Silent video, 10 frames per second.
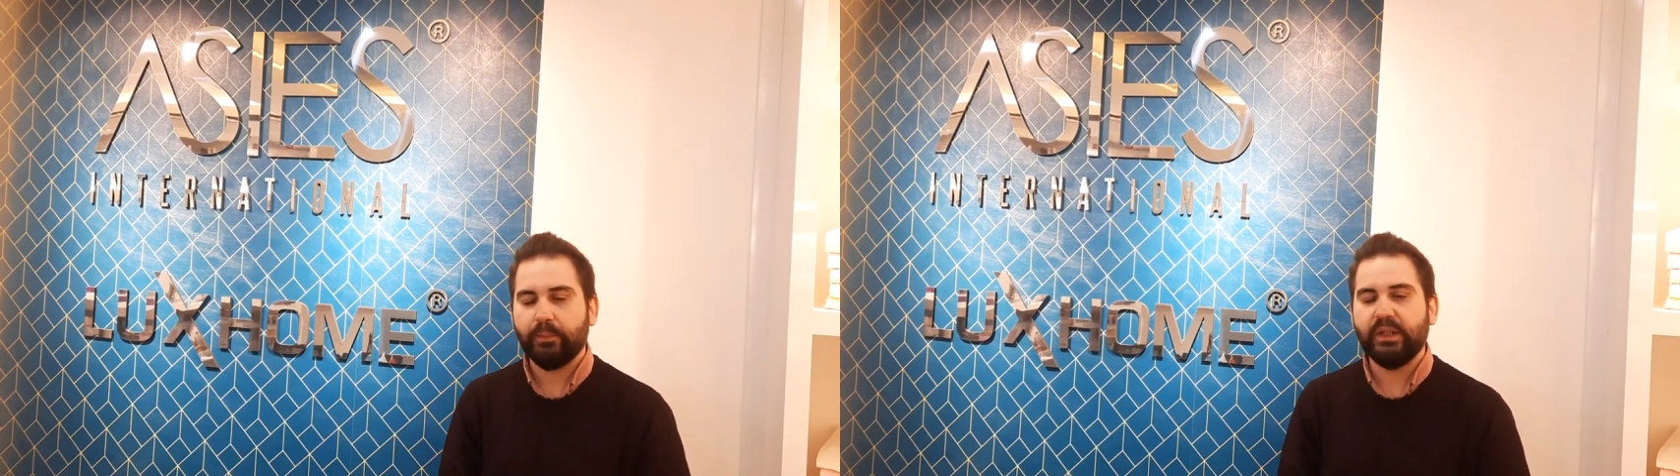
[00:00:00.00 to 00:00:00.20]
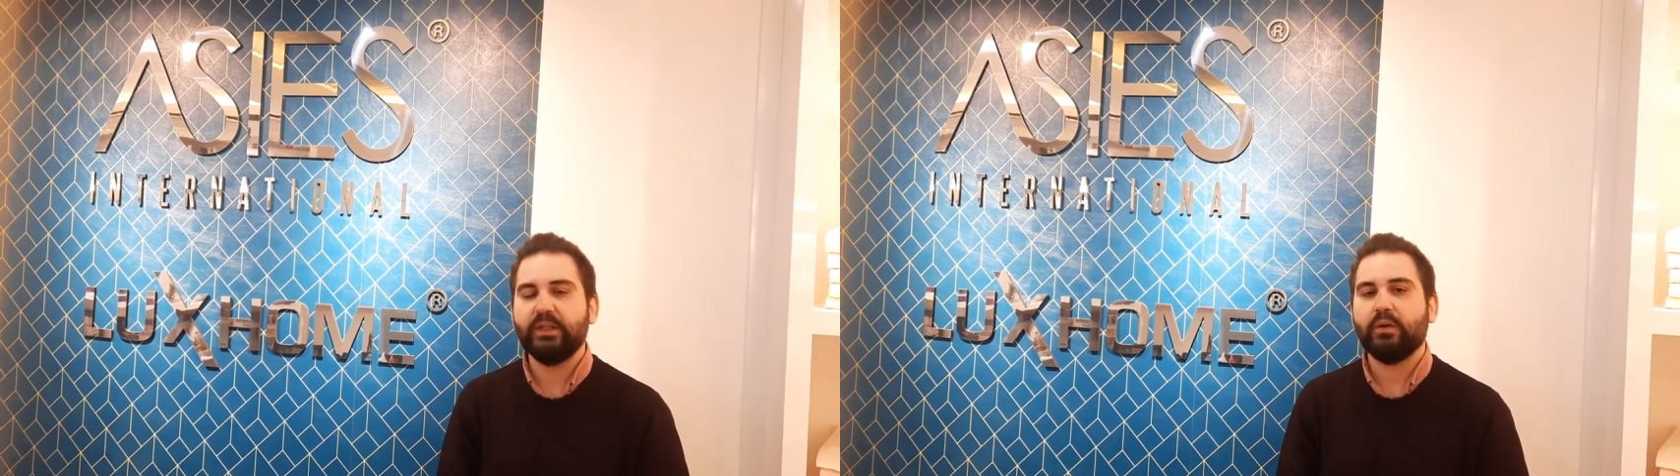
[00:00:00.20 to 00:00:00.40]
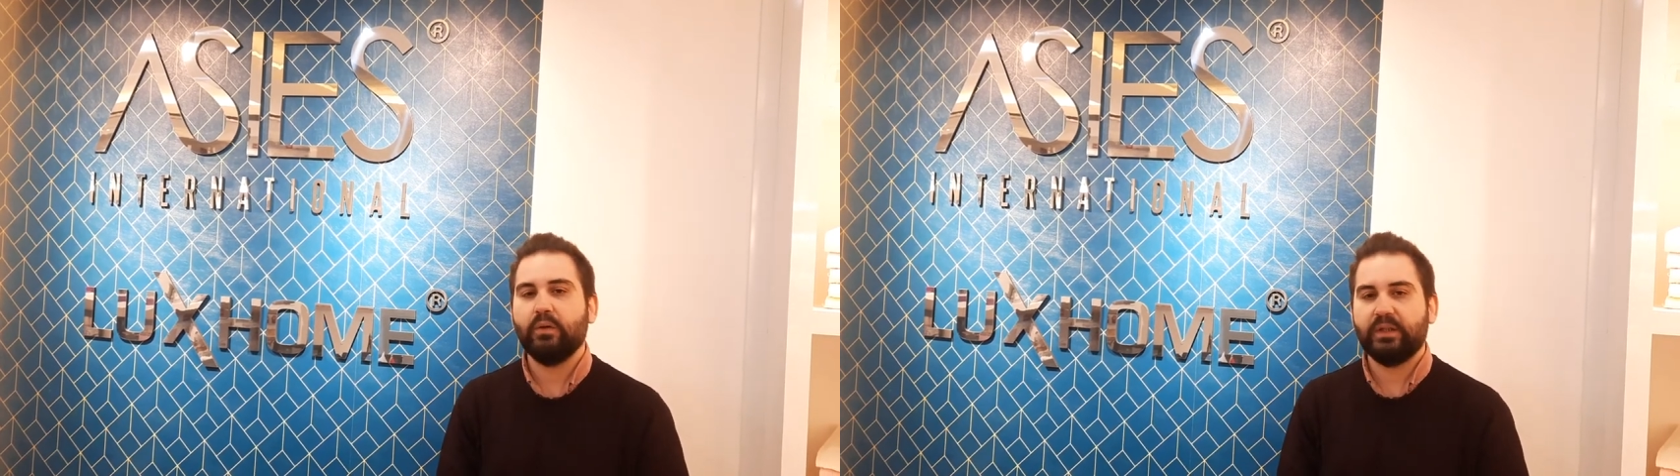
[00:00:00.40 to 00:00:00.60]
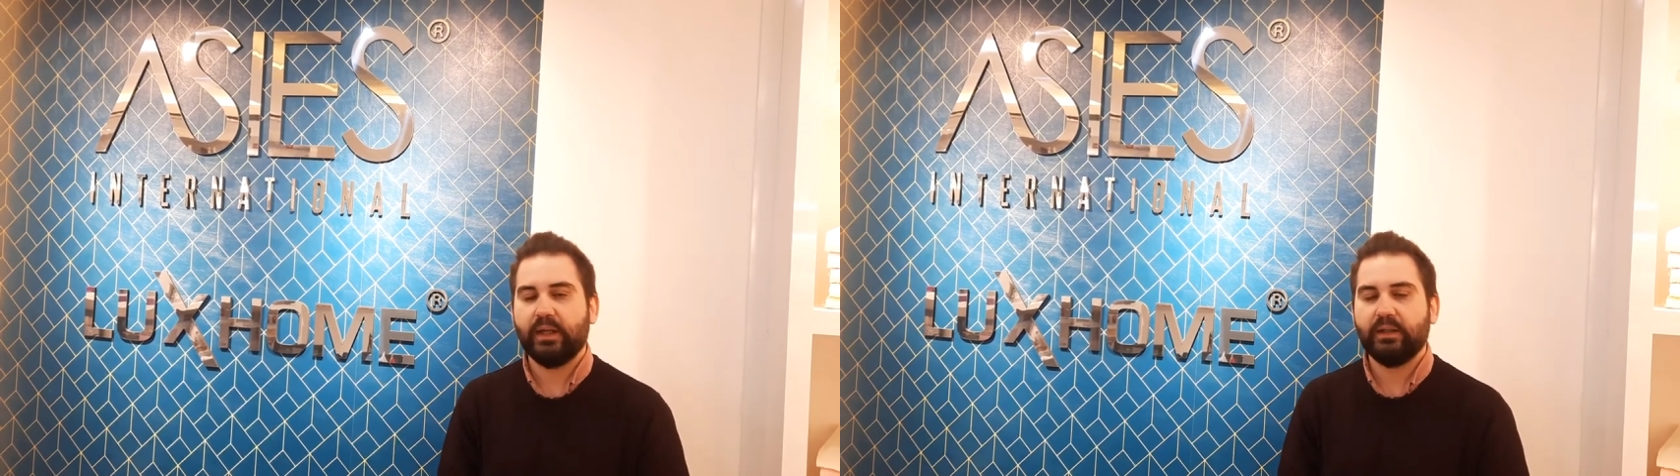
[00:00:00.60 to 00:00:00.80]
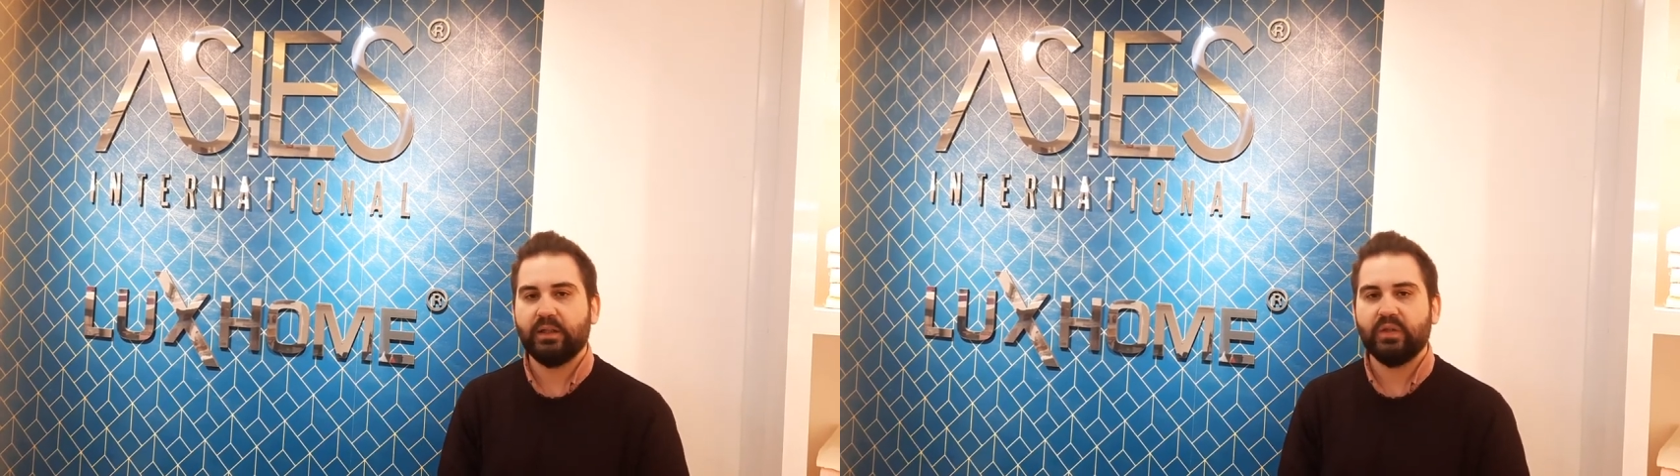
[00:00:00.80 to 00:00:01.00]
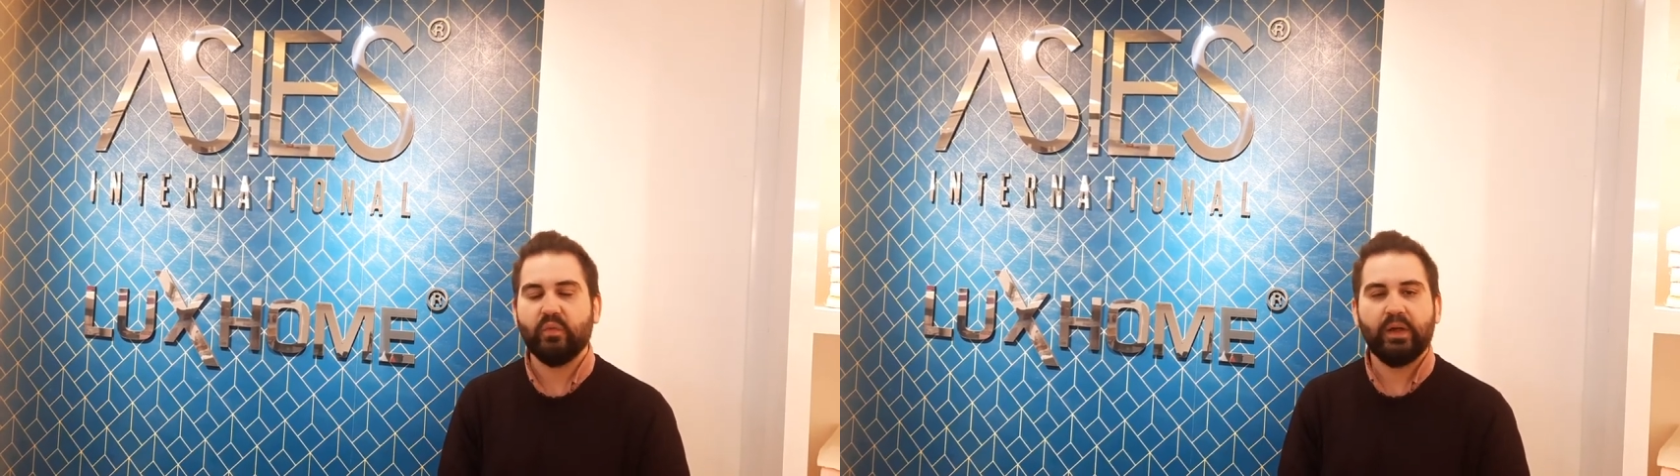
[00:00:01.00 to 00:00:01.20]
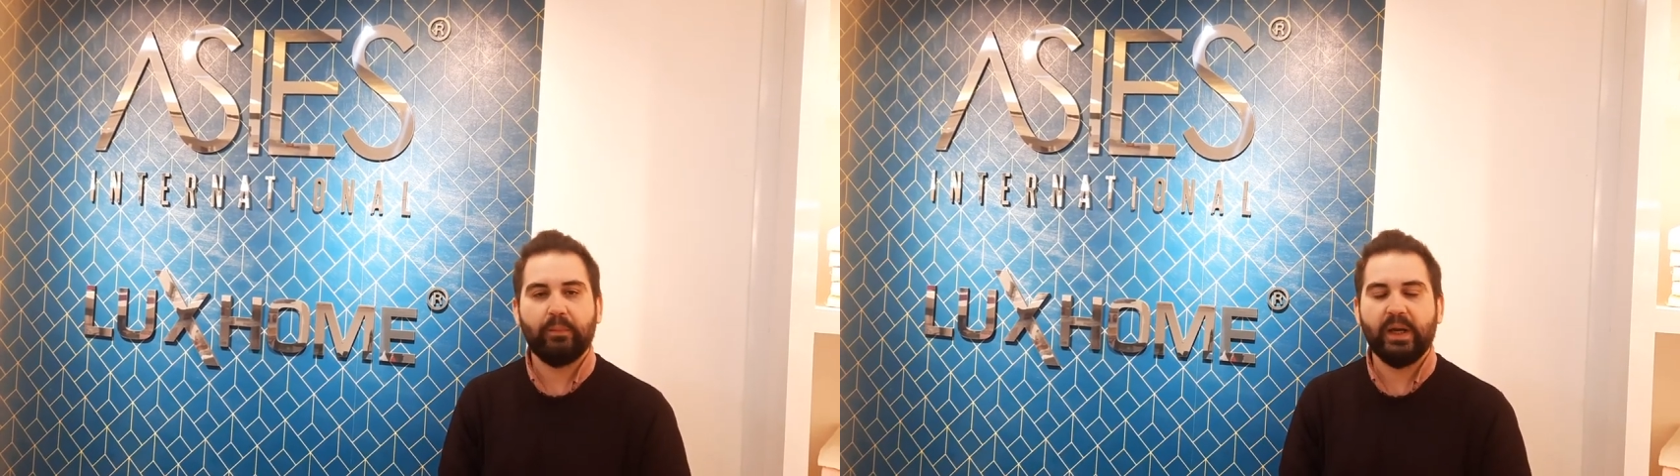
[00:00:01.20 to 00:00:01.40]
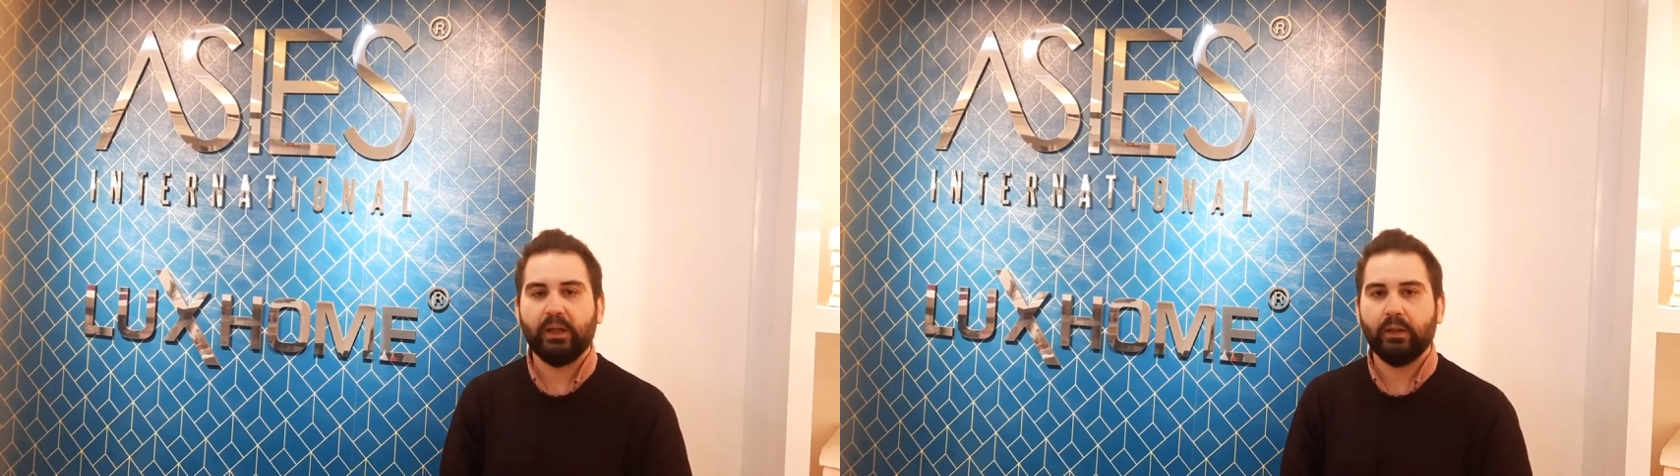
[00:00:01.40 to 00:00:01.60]
please contact us via
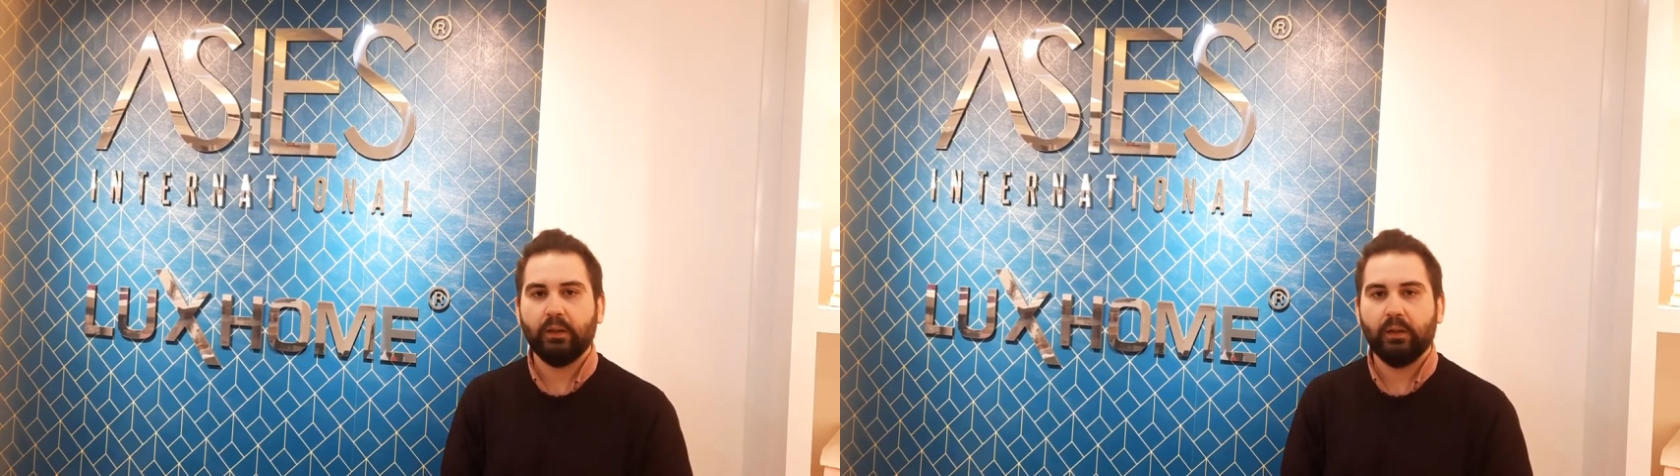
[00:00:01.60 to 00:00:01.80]
mail